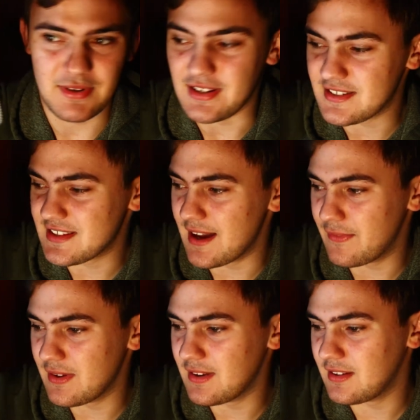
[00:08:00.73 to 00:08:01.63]
Mini
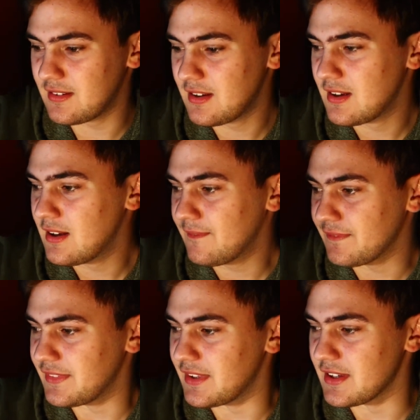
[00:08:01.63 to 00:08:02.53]
7,
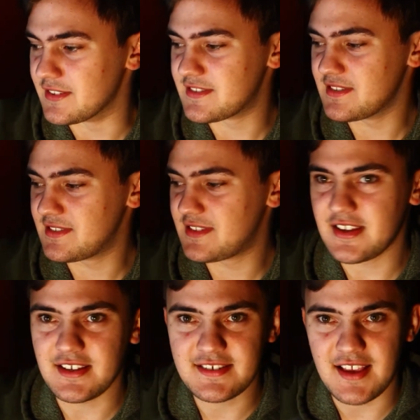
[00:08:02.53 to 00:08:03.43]
this
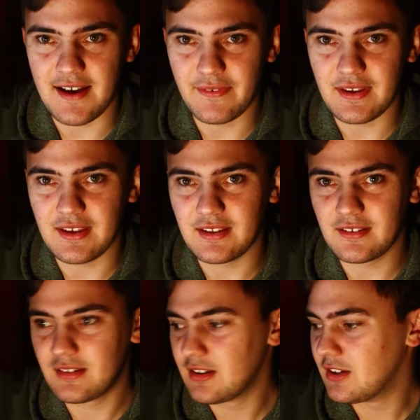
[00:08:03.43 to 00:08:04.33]

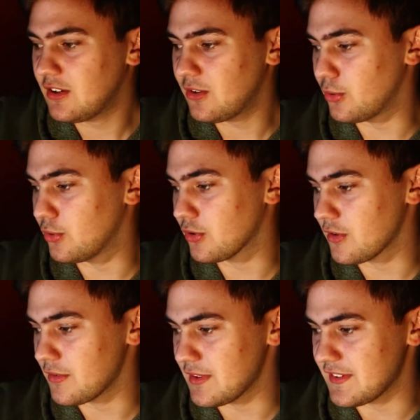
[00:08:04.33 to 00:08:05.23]
T7,
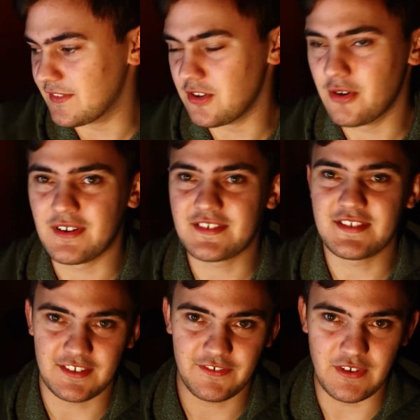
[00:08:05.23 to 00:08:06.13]
or this EOS
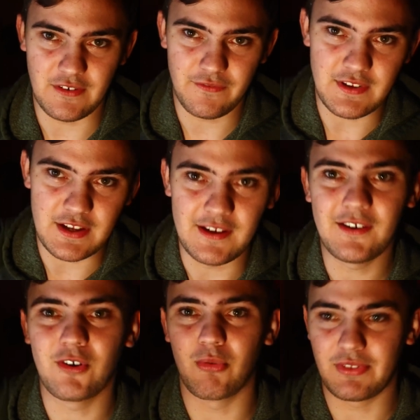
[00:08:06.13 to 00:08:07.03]
650,
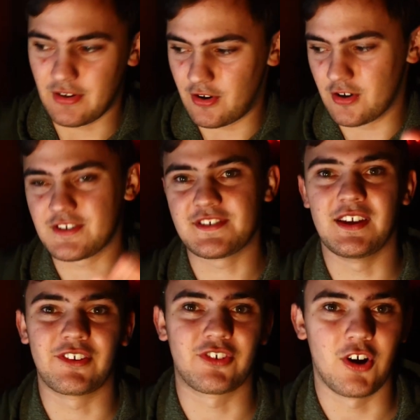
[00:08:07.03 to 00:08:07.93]
or with an
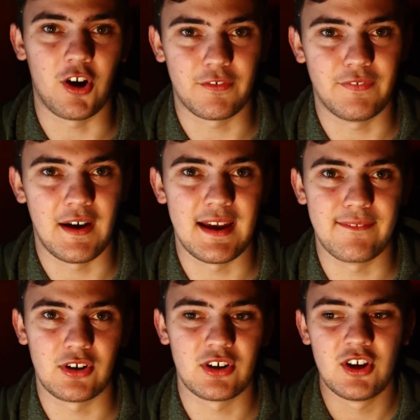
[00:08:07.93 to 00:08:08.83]
R6 or
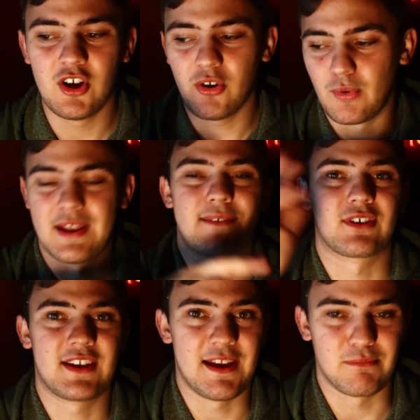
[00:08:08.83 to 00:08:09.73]
R5 or
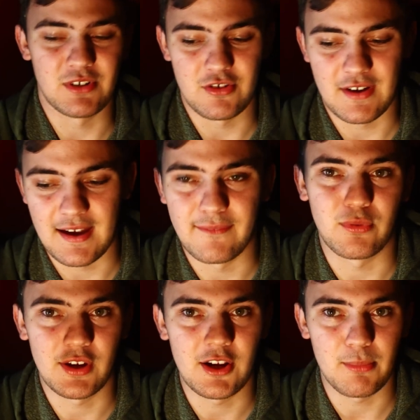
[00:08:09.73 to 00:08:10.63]
whatever camera you have.
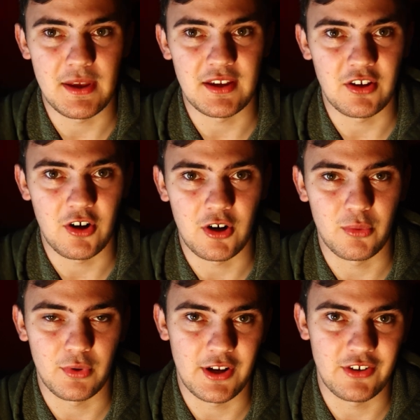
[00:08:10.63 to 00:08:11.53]
We're here making
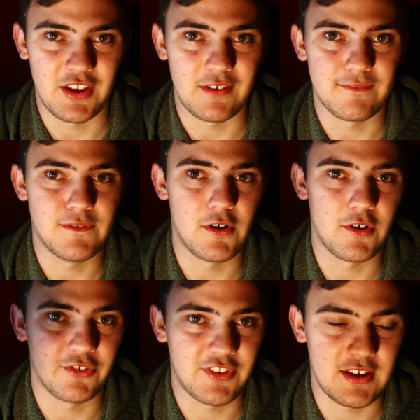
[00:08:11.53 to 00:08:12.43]
art, we're here taking
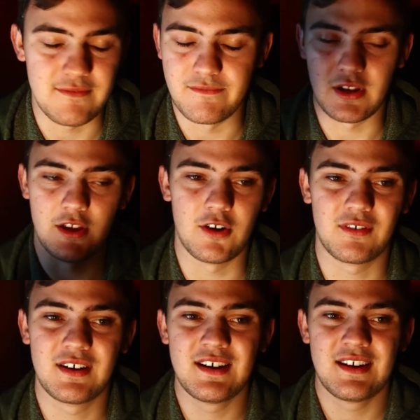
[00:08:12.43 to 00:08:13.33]
photos, taking video,